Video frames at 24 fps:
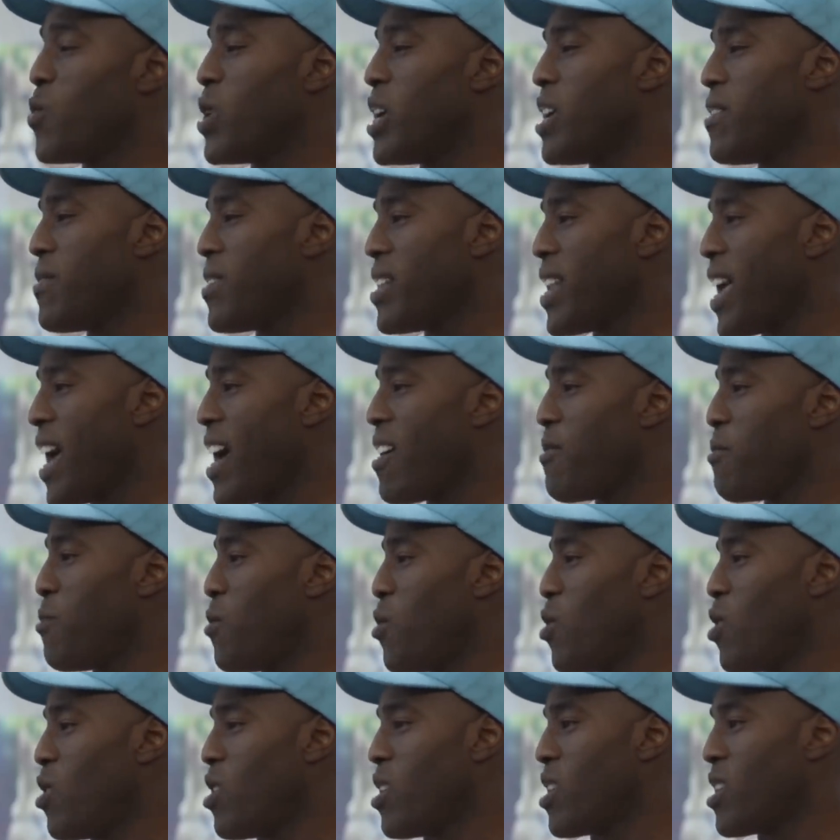we even
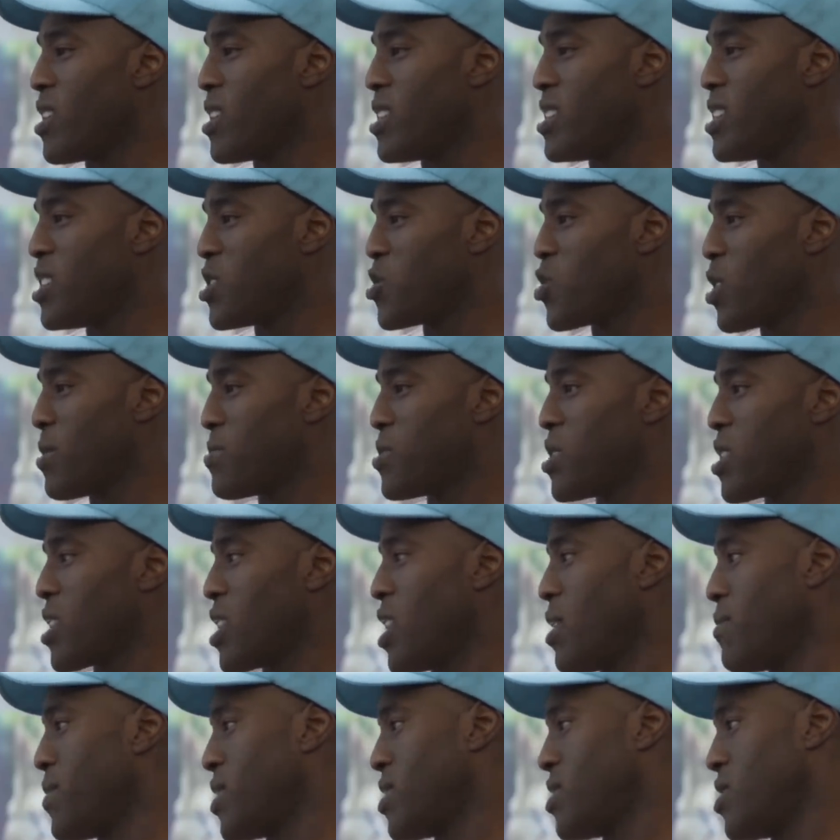have more
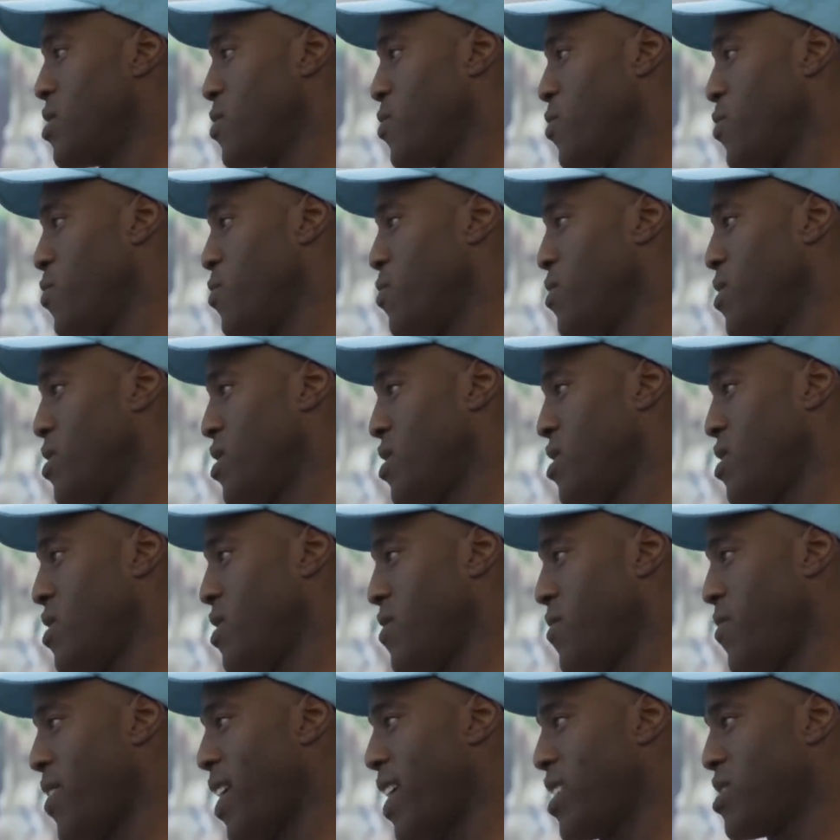disruption coming to
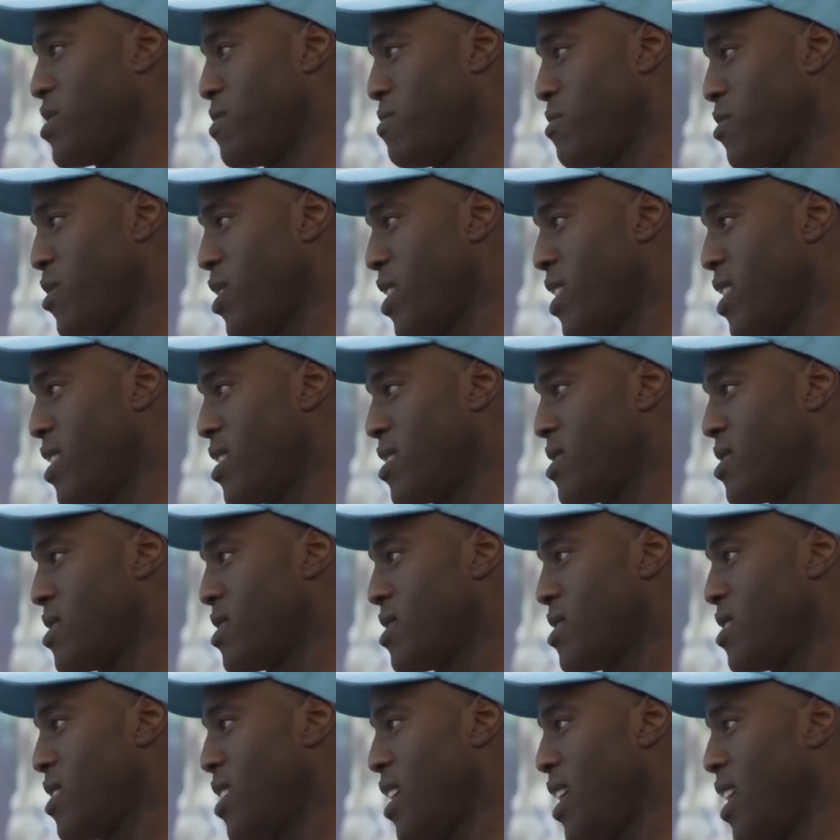to fashion
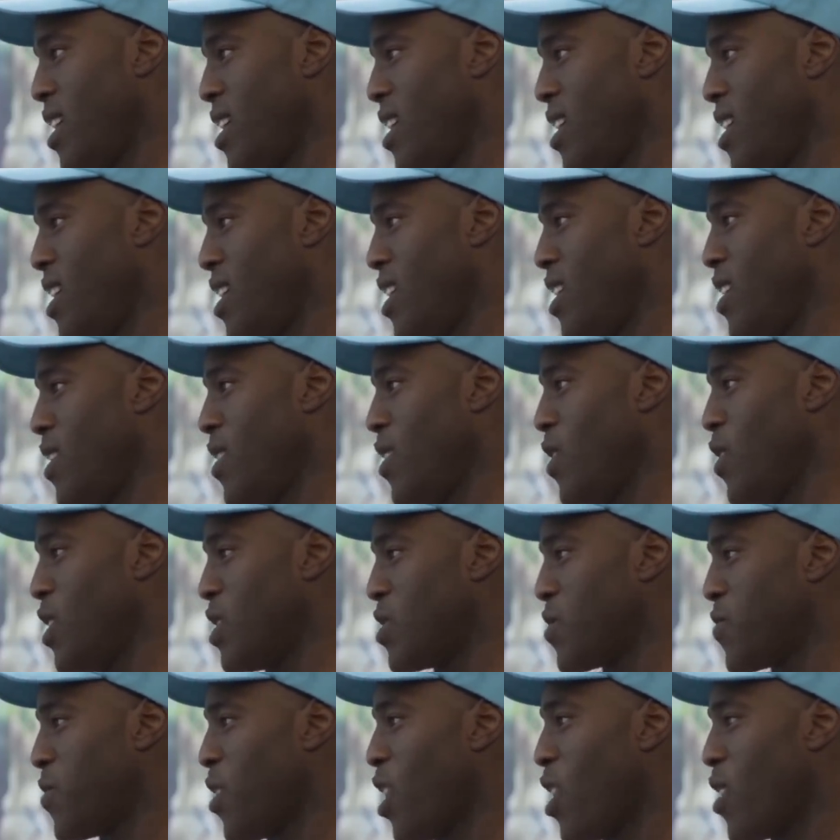brands. Absolutely. Uh,
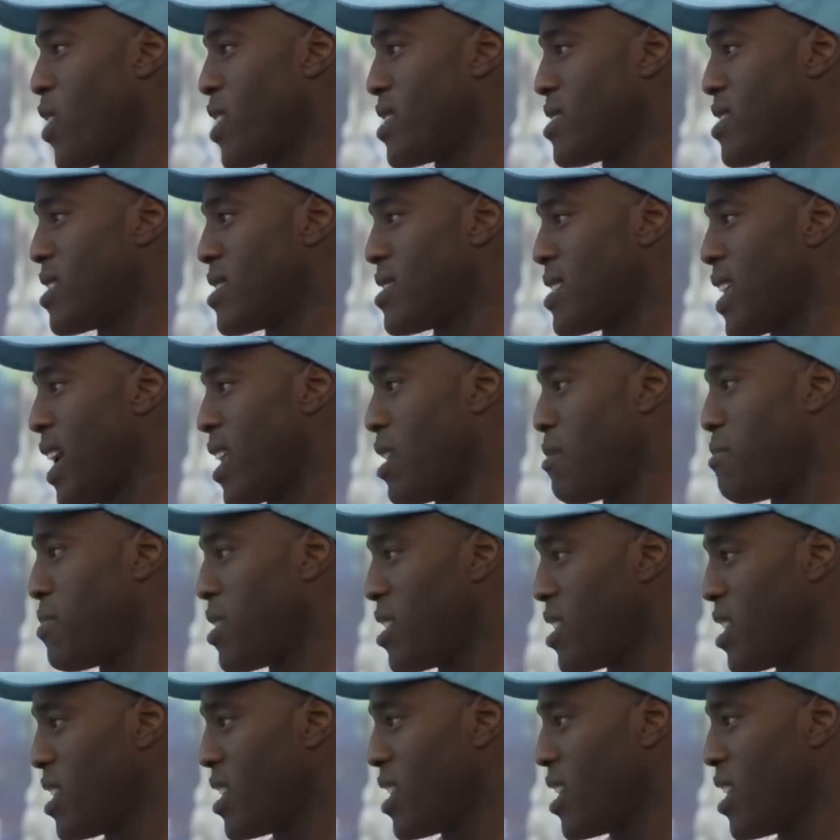as far as
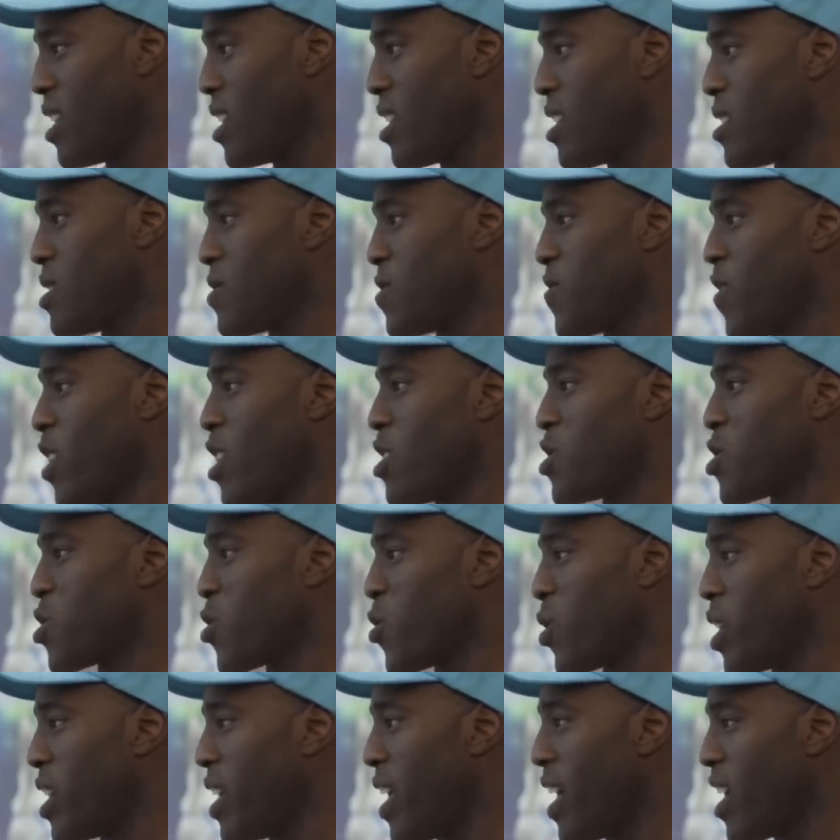sustainability, yep. as far
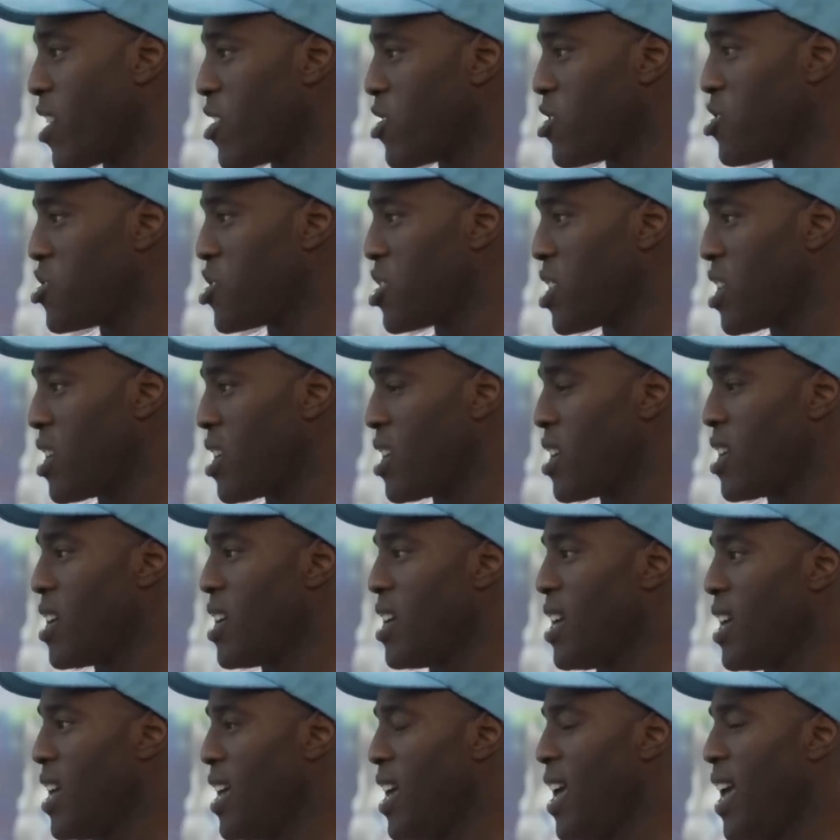as green
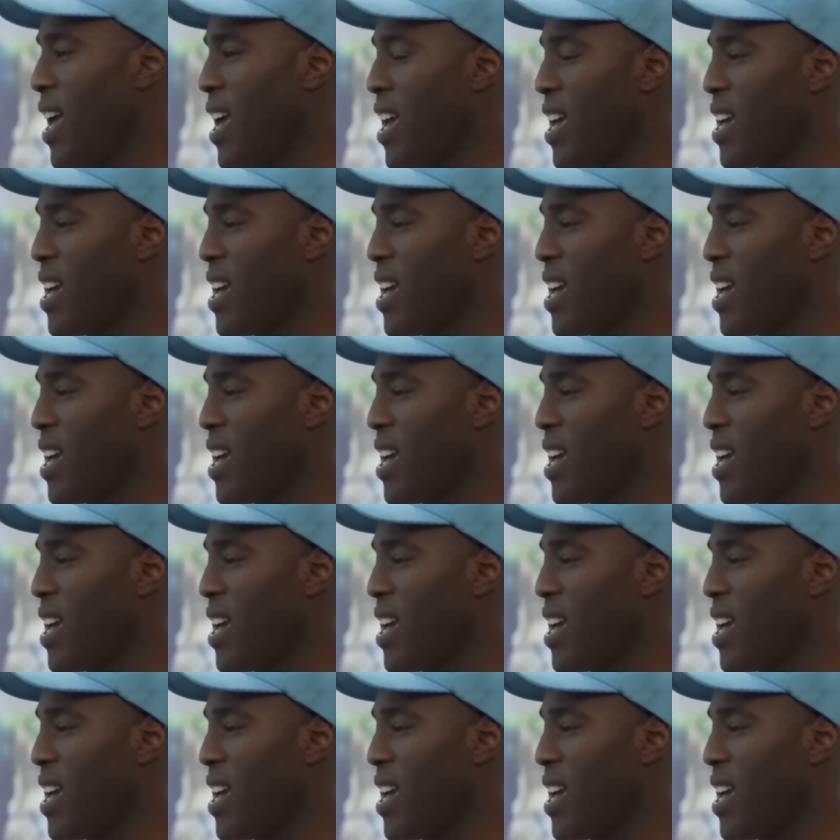energy, yep.